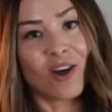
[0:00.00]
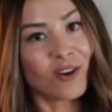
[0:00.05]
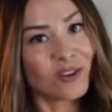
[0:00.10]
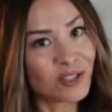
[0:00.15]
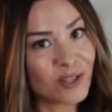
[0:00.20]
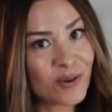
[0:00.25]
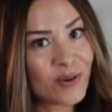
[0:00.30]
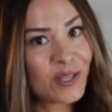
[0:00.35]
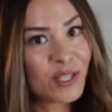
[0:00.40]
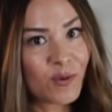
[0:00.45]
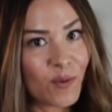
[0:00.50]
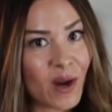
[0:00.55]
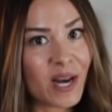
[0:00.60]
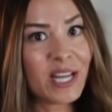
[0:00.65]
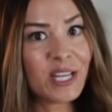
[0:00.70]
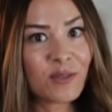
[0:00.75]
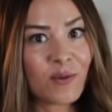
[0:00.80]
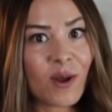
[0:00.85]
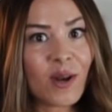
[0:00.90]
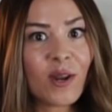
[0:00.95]
Also in
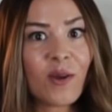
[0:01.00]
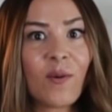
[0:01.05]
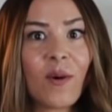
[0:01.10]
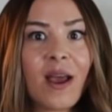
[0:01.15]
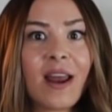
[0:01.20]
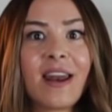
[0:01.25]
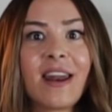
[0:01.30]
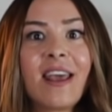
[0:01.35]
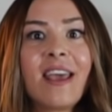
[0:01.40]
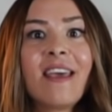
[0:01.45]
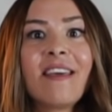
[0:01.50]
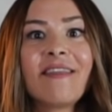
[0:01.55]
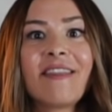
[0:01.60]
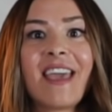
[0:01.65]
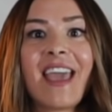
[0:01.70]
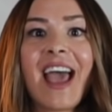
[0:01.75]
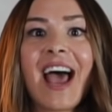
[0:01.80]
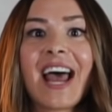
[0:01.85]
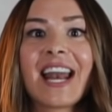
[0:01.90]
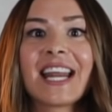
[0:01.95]
2021,
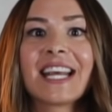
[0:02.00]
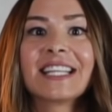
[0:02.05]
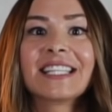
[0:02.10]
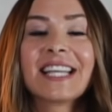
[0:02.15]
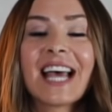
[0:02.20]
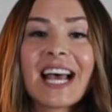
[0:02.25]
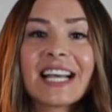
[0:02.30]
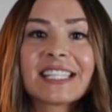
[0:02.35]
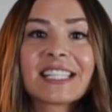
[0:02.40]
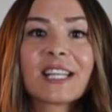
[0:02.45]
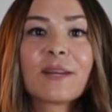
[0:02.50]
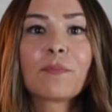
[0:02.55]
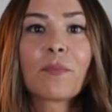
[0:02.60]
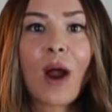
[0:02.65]
they had Tesla